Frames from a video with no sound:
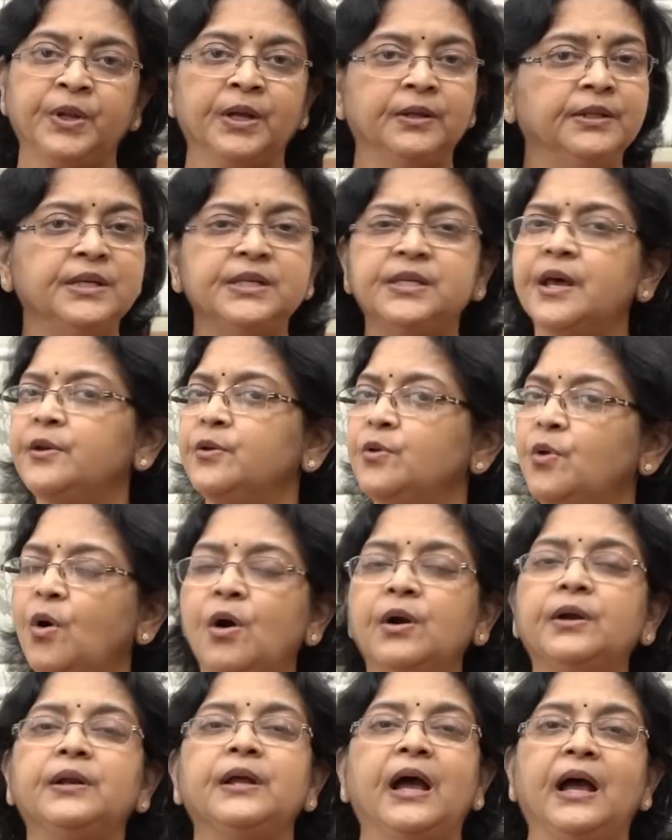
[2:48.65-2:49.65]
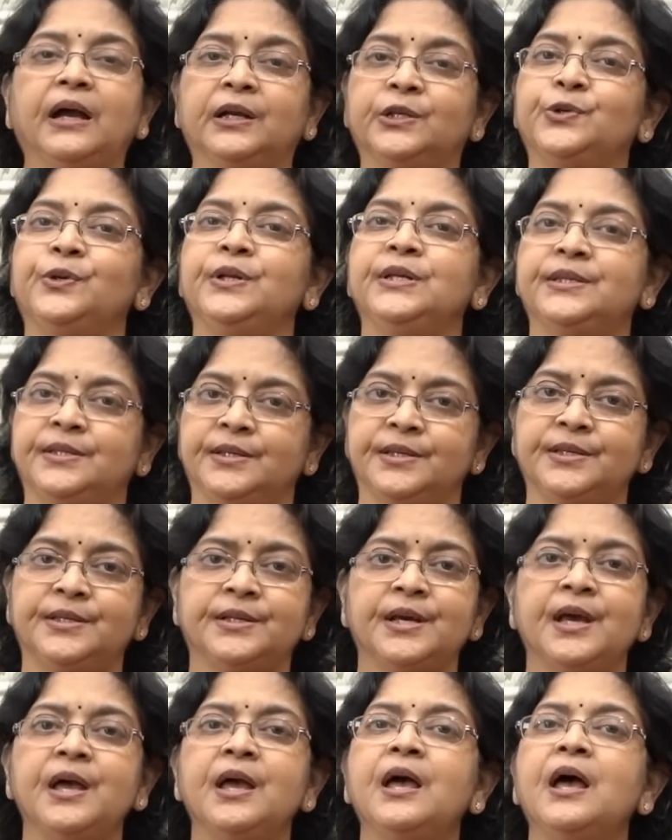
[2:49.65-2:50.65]
These are not actually
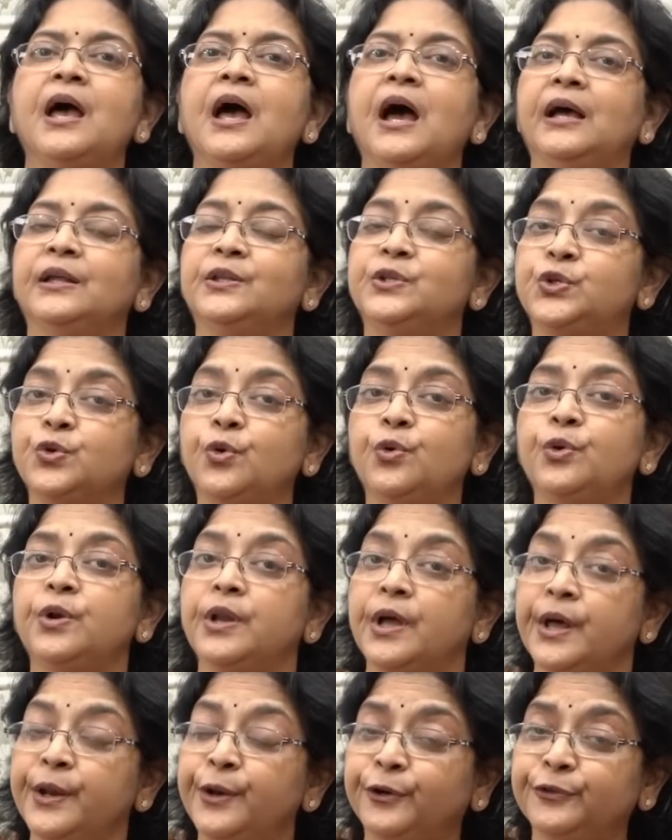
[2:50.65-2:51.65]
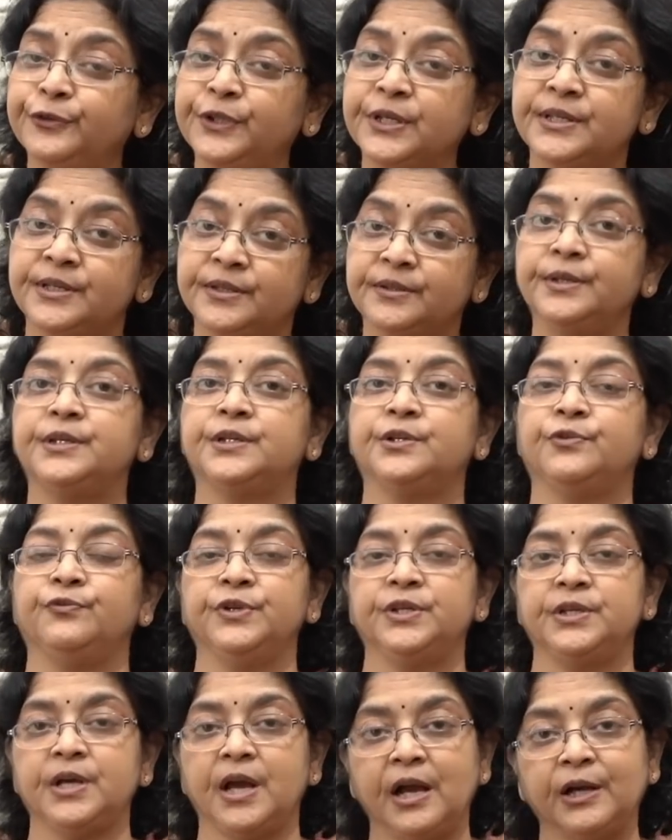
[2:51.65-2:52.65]
cysts. And so none of the cysts
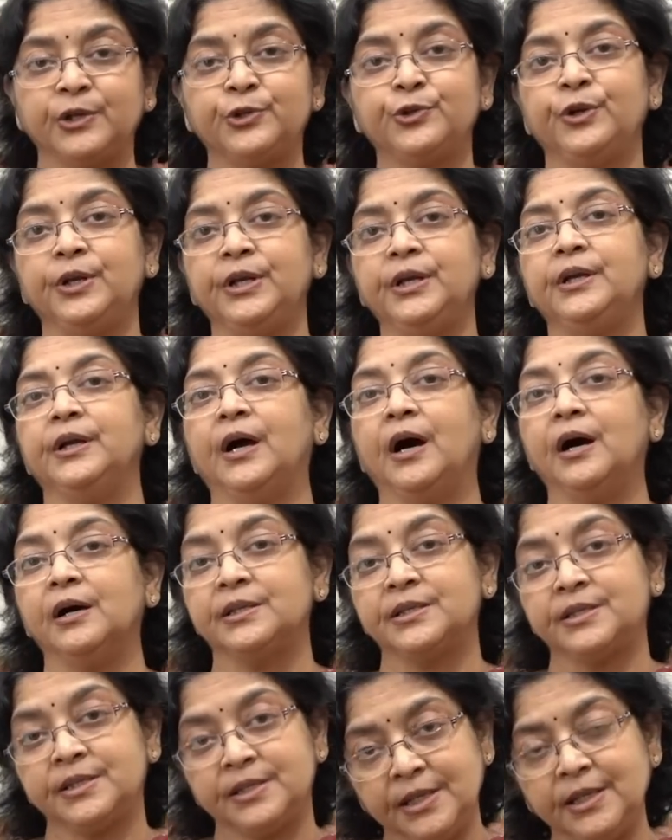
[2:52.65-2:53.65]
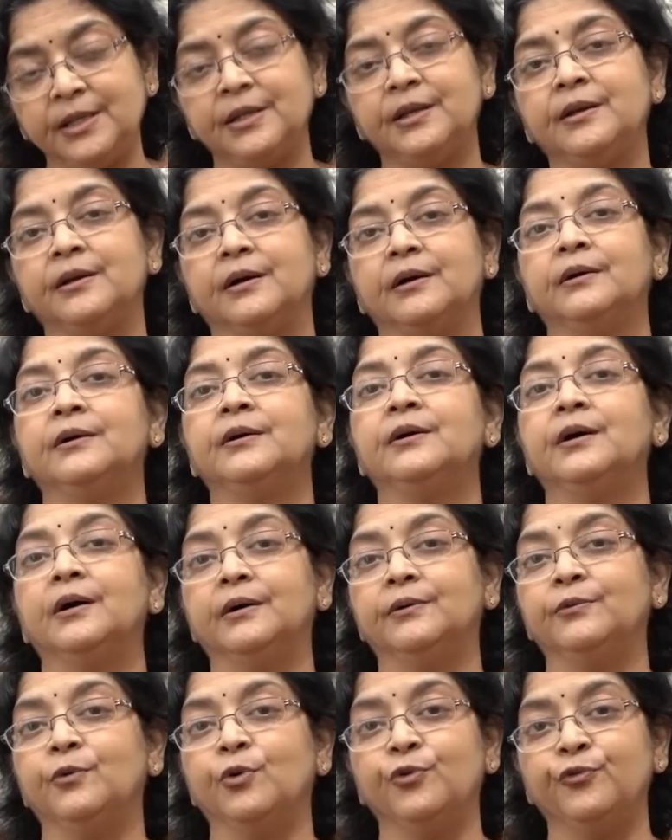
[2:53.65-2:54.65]
which actually are seen in
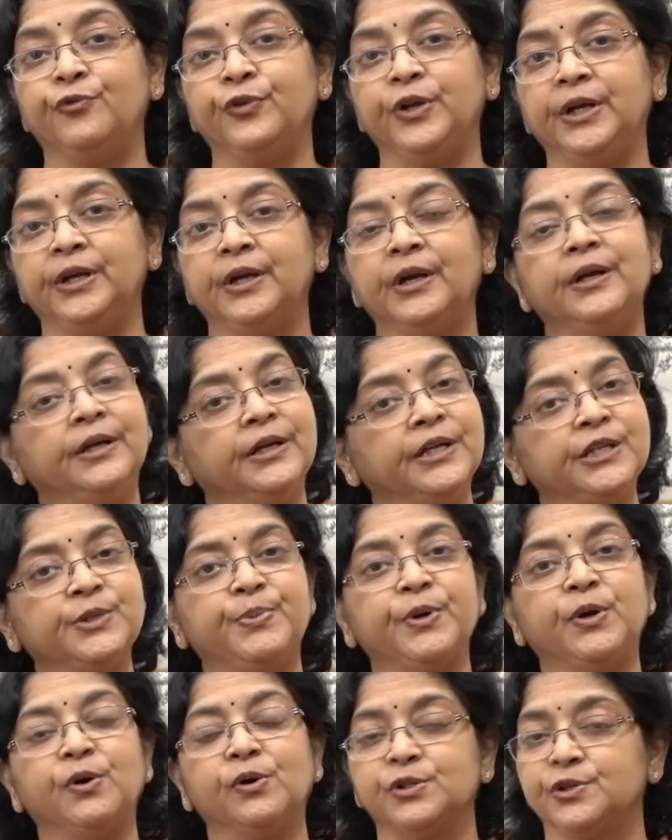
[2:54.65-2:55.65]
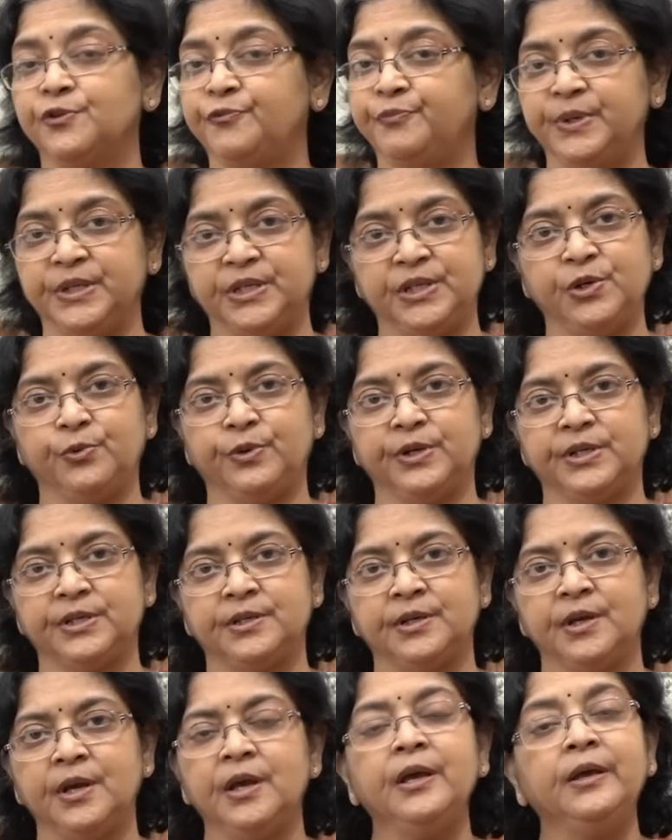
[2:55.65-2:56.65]
ovary is because of PCOS.